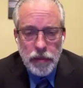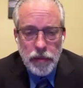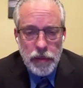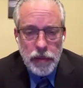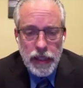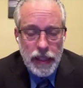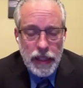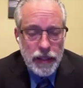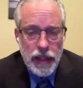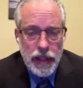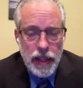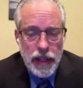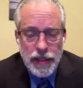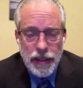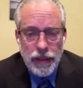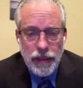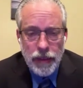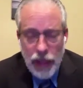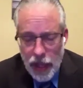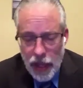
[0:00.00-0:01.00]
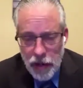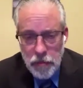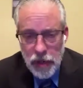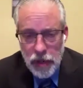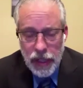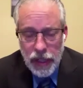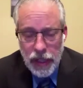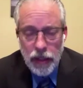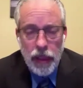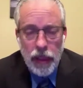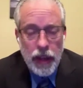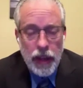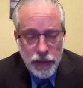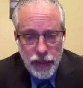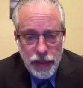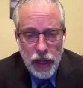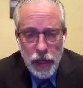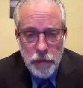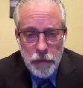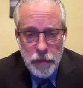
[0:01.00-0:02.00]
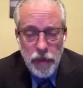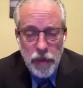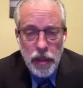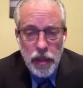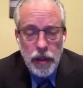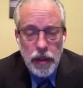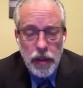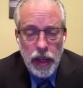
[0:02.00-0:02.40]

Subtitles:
something that takes a lot of money, a lot of time,